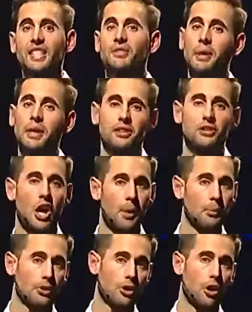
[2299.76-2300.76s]
yeah, and spending
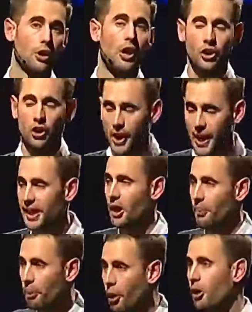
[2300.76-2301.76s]
time with God,
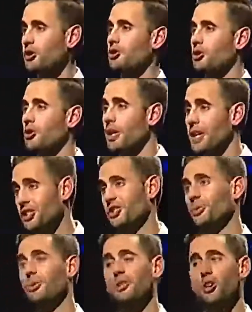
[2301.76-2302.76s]
creating a personal
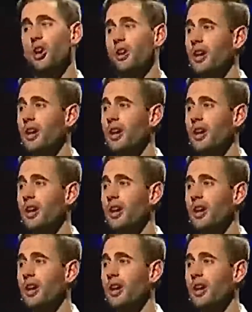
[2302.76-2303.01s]
history with